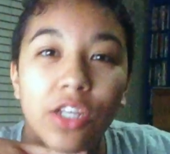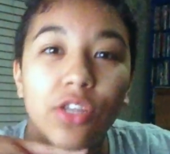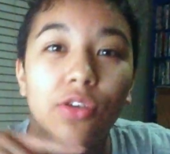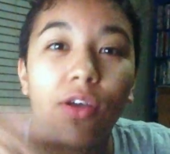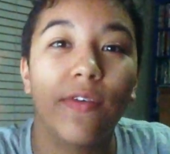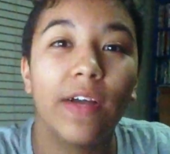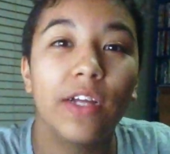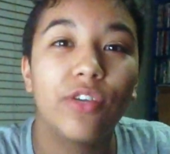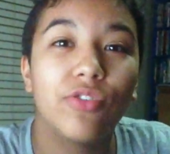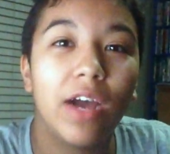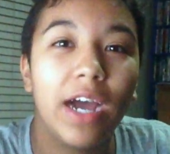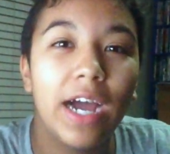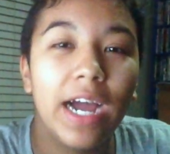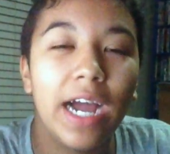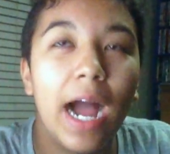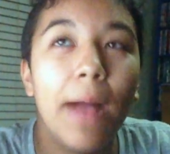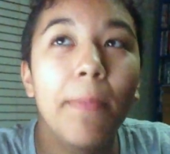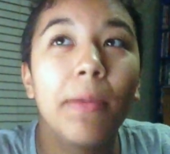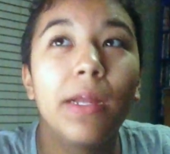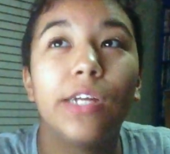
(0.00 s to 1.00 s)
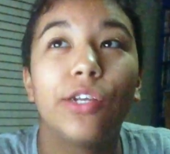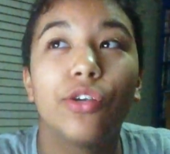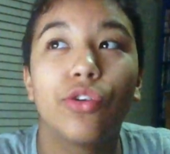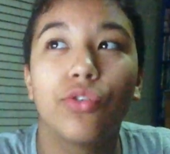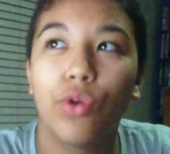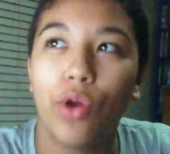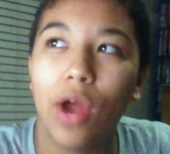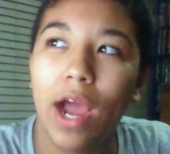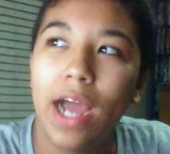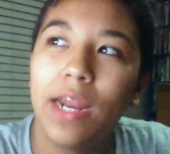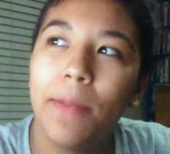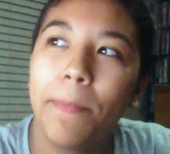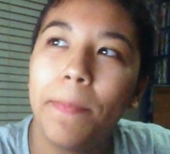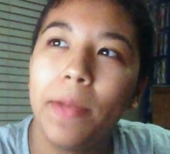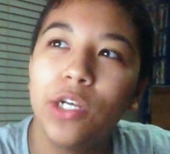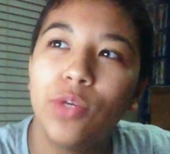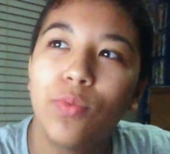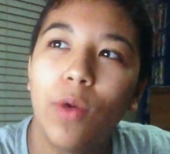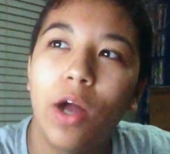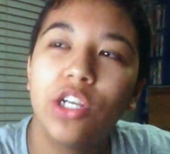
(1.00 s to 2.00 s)
So if I try, I'm gonna try to
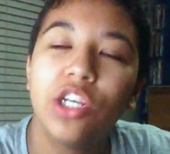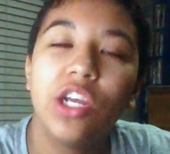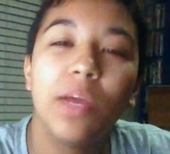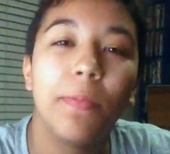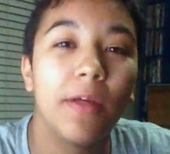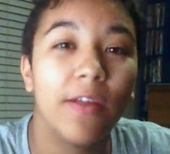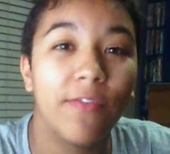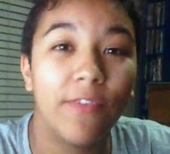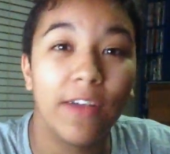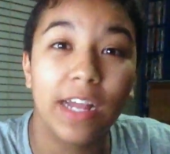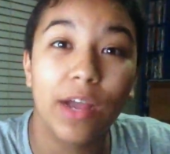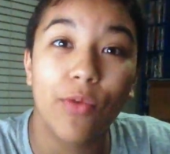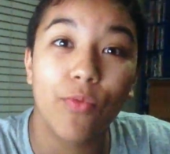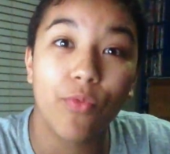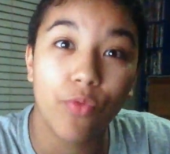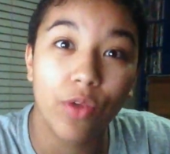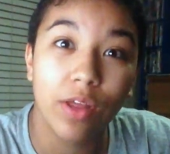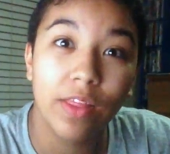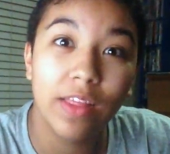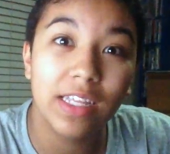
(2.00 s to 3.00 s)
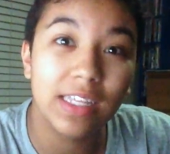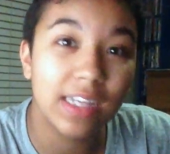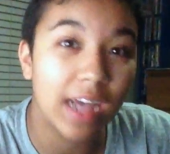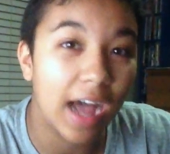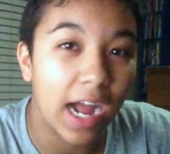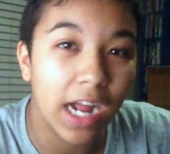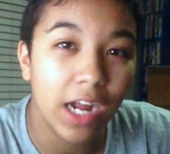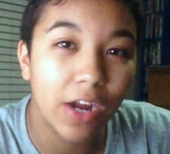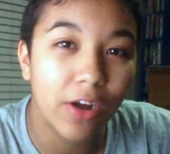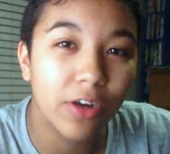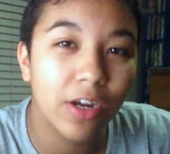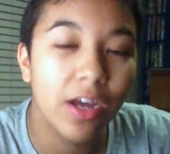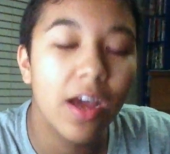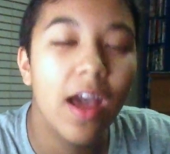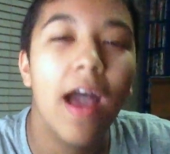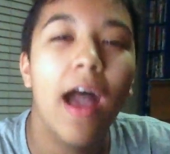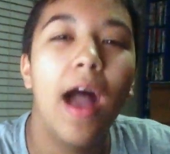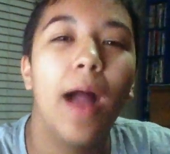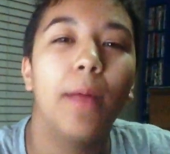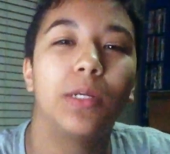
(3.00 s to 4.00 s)
binge watch it, but if I get really tired,
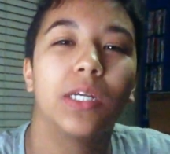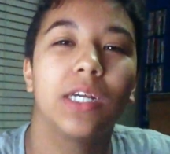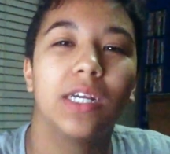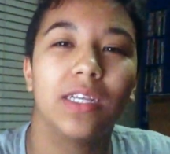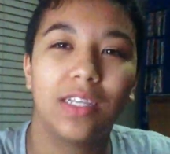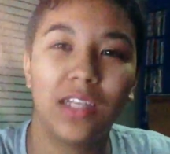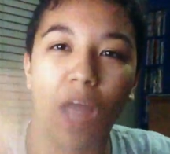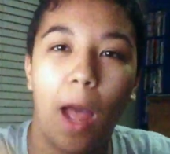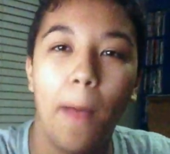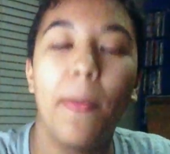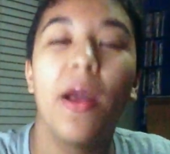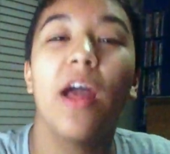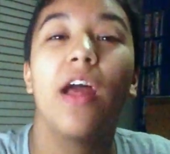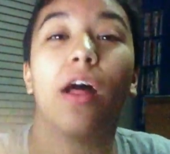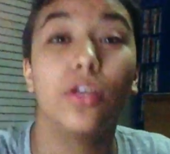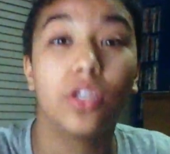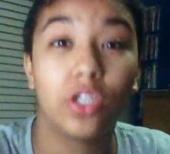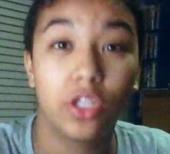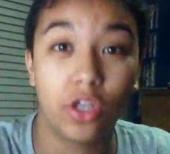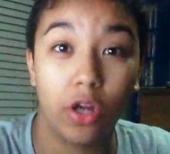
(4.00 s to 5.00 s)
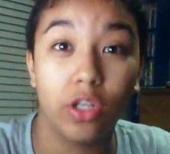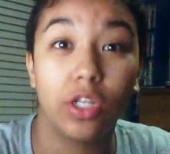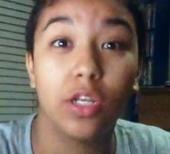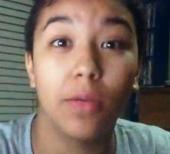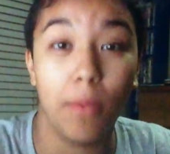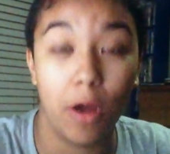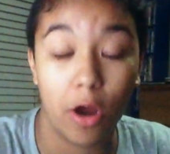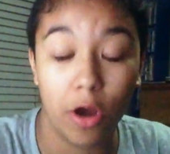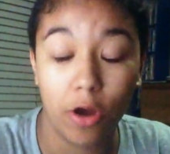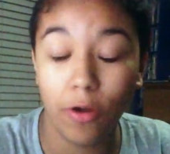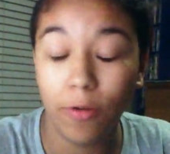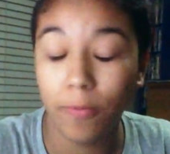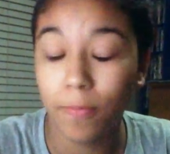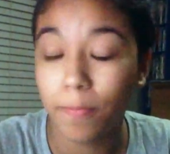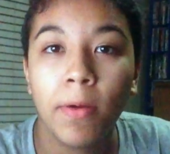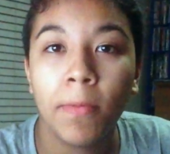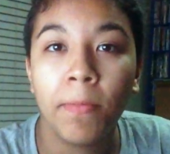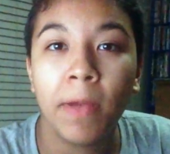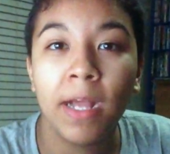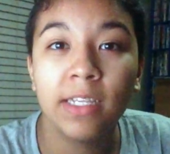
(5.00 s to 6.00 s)
I'm just gonna stop it and I'll start tomorrow.
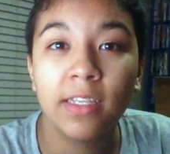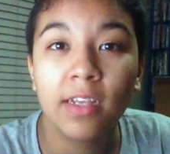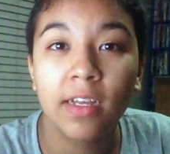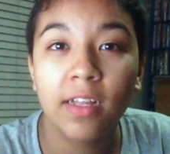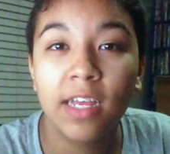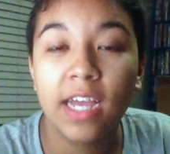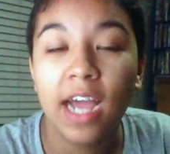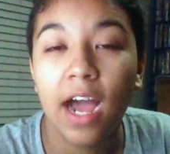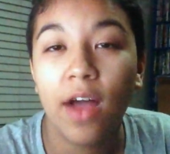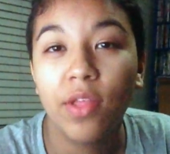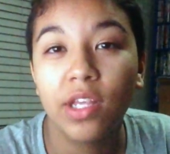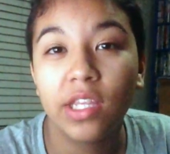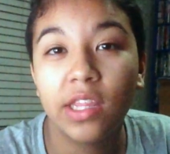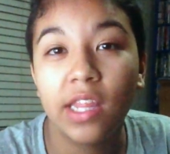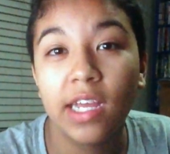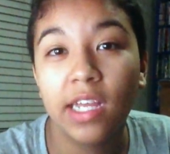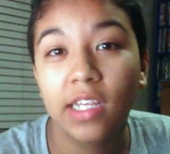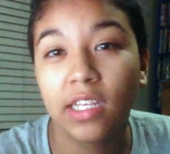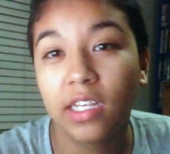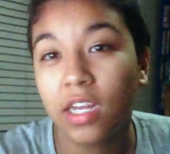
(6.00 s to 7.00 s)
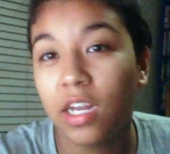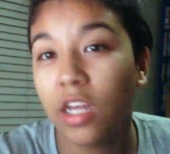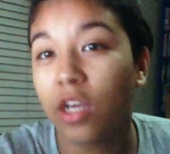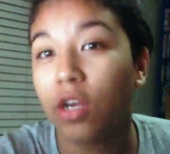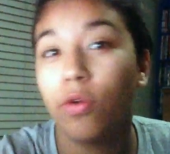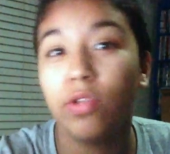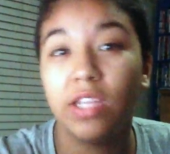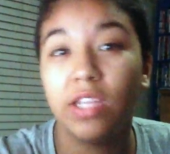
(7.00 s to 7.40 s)
But basically how this thing is gonna go